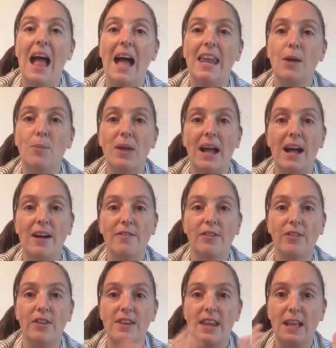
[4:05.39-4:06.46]
And then we
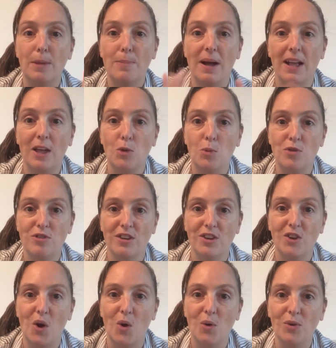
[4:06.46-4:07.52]
have the next package, which is
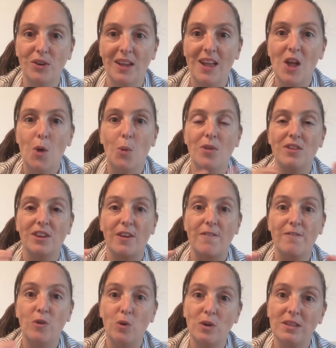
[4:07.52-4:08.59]
Gold, which is a
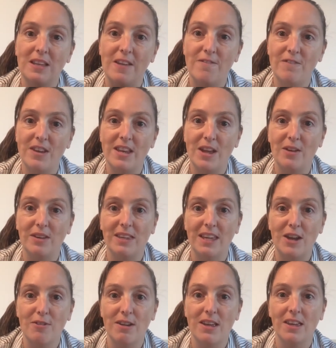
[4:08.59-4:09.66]
40 video
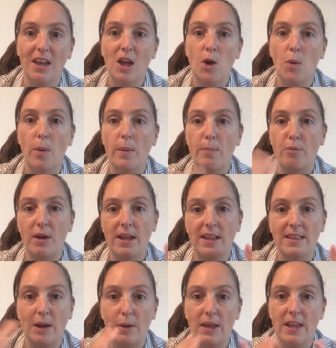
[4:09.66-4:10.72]
series where we break
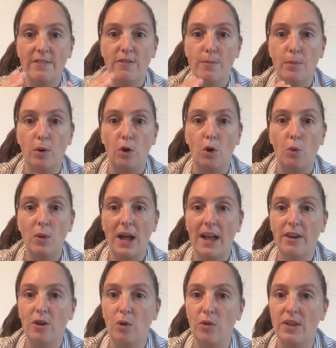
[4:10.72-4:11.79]
it down even more. We
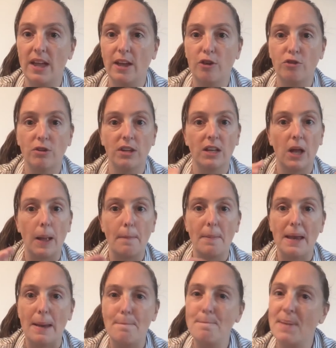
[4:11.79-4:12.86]
added all the extras like
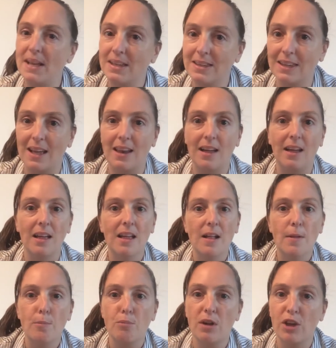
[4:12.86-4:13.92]
being a bestseller,
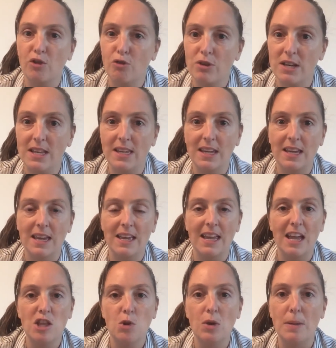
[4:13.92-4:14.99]
press release kit,
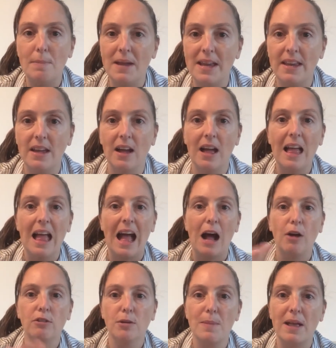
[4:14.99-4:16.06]
getting you in the media,
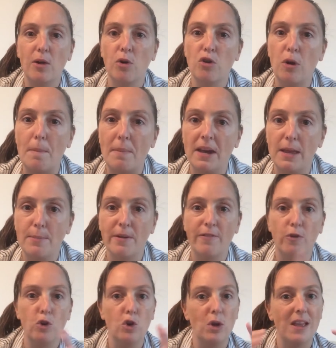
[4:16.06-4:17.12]
how to make all your money
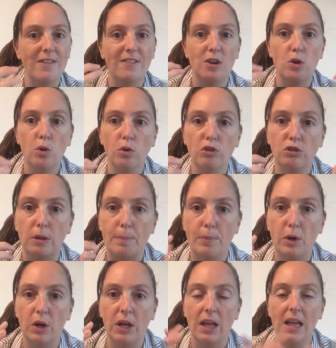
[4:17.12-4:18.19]
before you even launch the
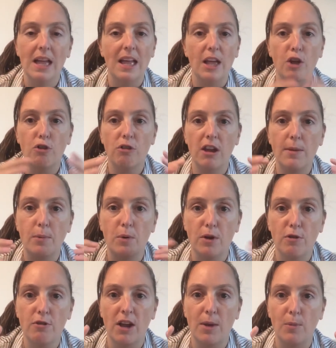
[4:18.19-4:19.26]
book. Incredible,
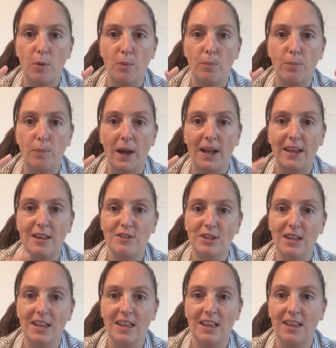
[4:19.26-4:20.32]
incredible package.
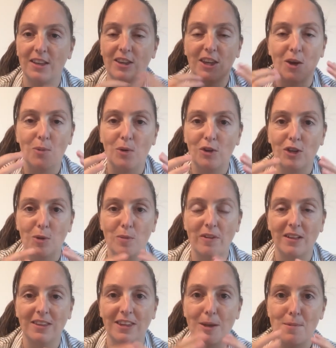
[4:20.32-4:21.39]
It's so awesome. We've
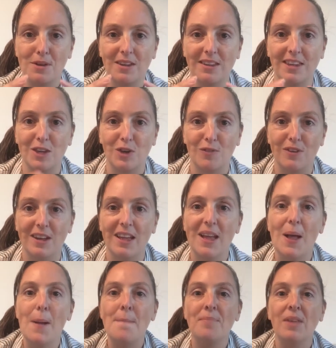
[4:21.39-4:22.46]
had so much success with it.
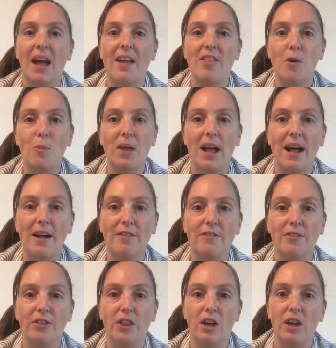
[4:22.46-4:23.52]
And then we have
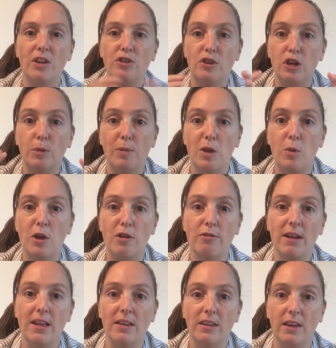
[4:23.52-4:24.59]
the You Speak We
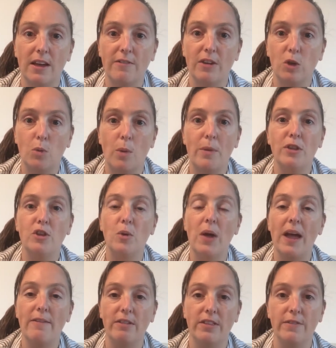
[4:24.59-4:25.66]
Create service where we do
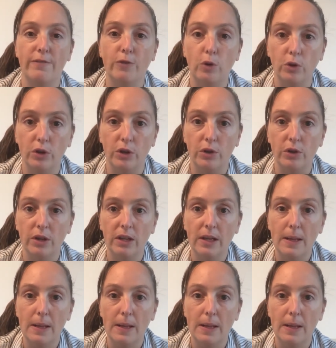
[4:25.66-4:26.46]
everything for you.